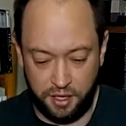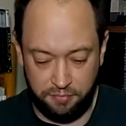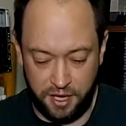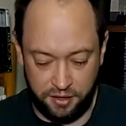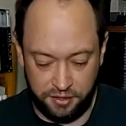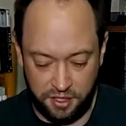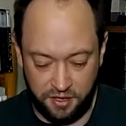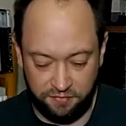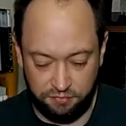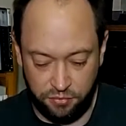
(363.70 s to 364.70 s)
amount
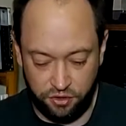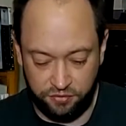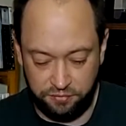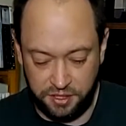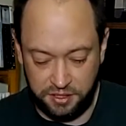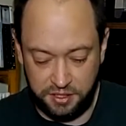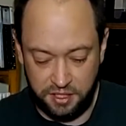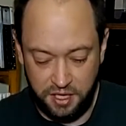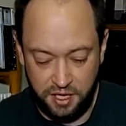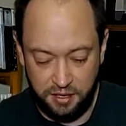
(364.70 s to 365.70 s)
of movement,
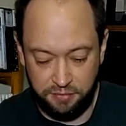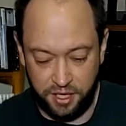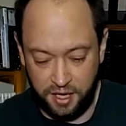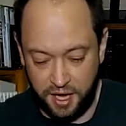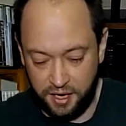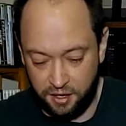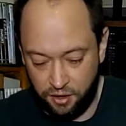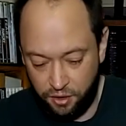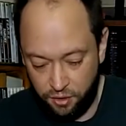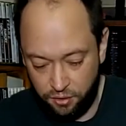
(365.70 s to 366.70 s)
but not a
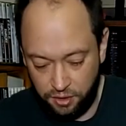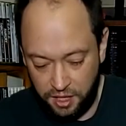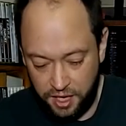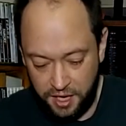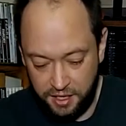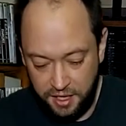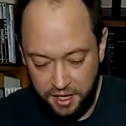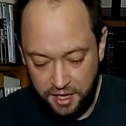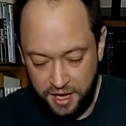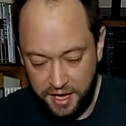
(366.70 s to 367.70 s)
whole lot,
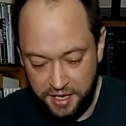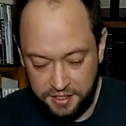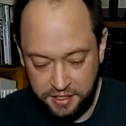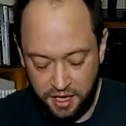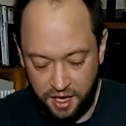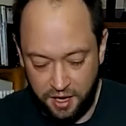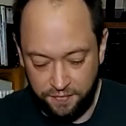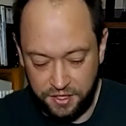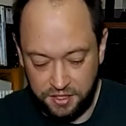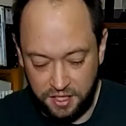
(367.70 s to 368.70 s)
as
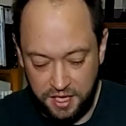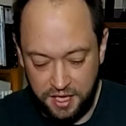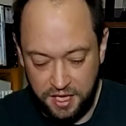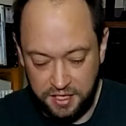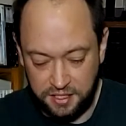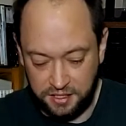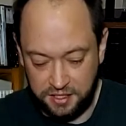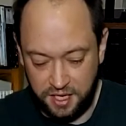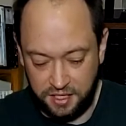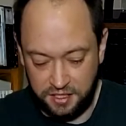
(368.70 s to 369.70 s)
obviously he's
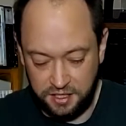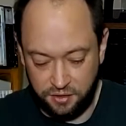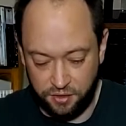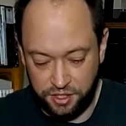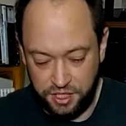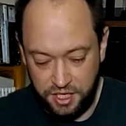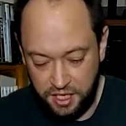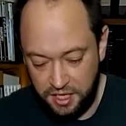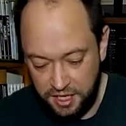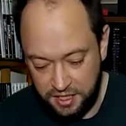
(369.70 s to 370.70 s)
intended, or
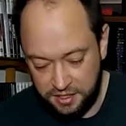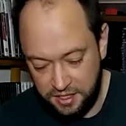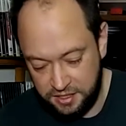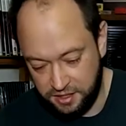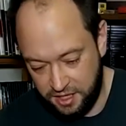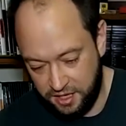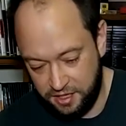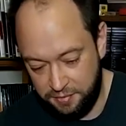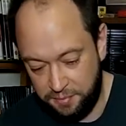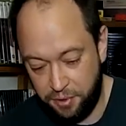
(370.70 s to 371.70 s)
it is intended
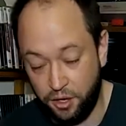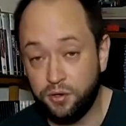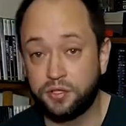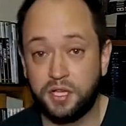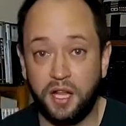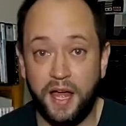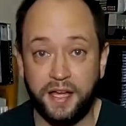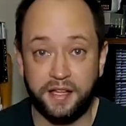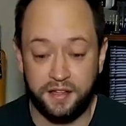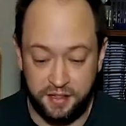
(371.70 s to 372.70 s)
to be posed
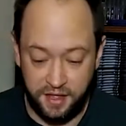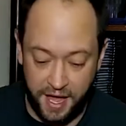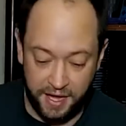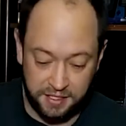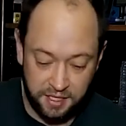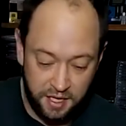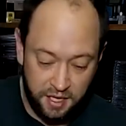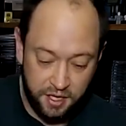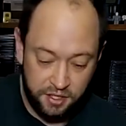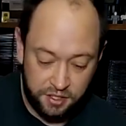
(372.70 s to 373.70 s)
like that.
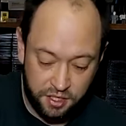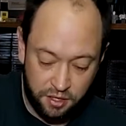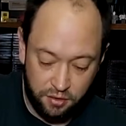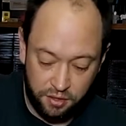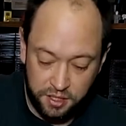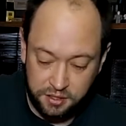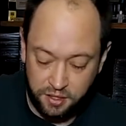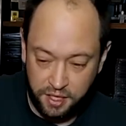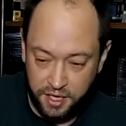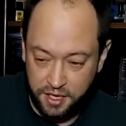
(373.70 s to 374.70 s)
So let's go
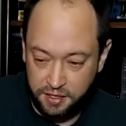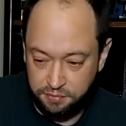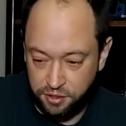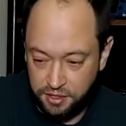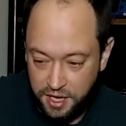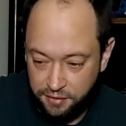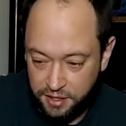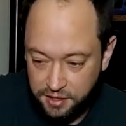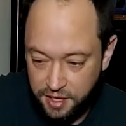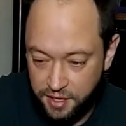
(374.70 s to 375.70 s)
ahead and put that
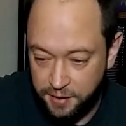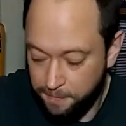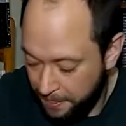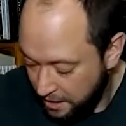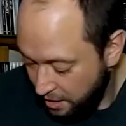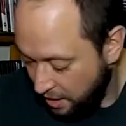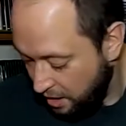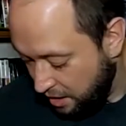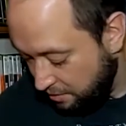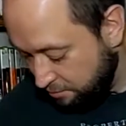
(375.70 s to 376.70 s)
right there.
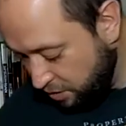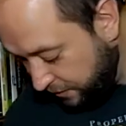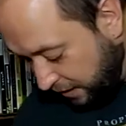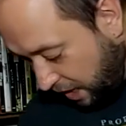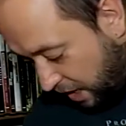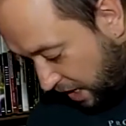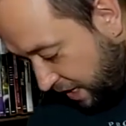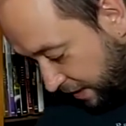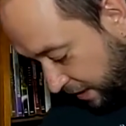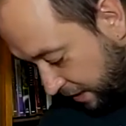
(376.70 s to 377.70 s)
Moving on!